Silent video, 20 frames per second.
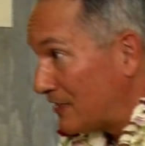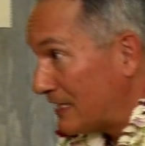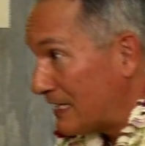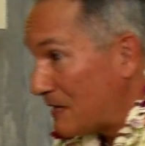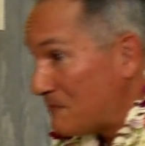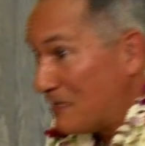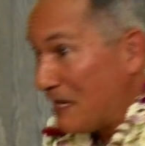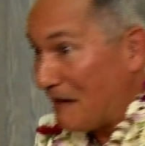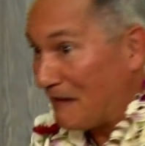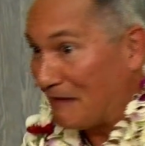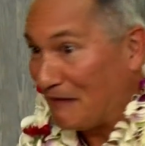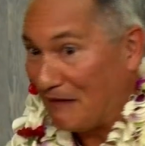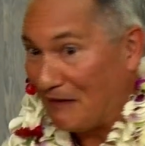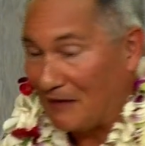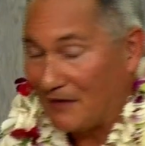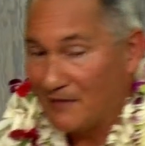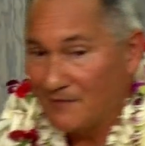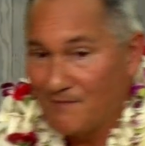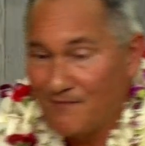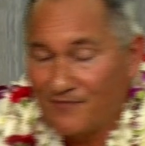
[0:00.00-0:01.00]
And I'm getting
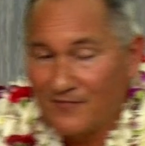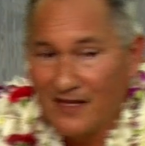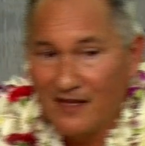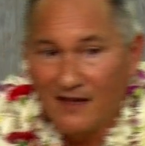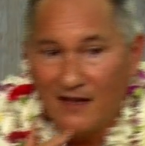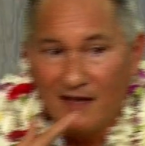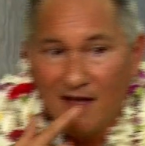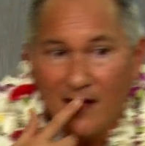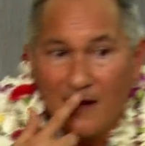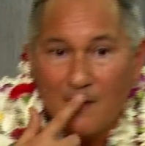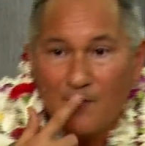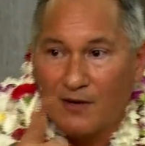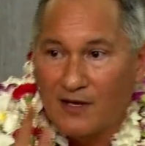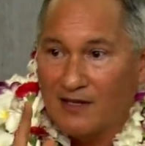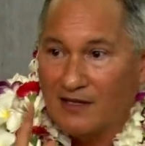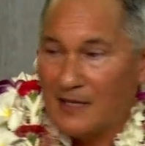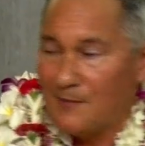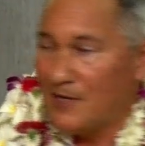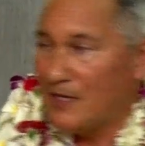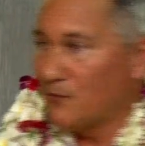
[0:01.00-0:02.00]
there. But
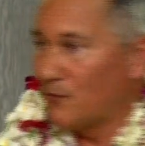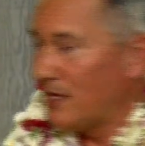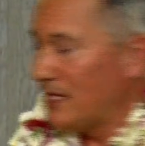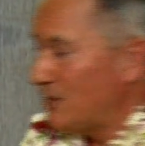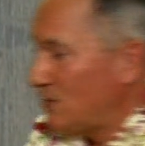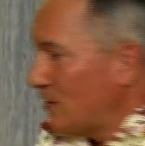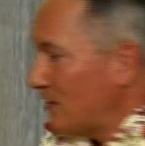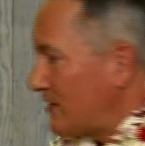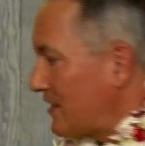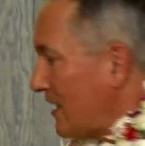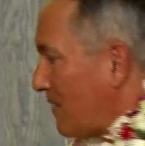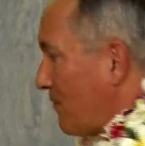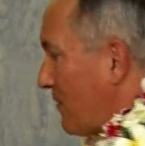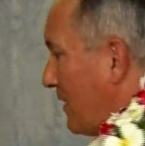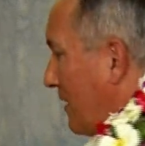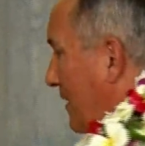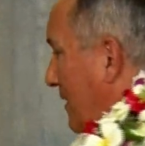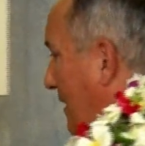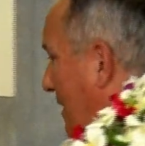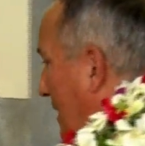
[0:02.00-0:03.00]
let me read you
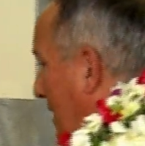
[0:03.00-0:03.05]
something that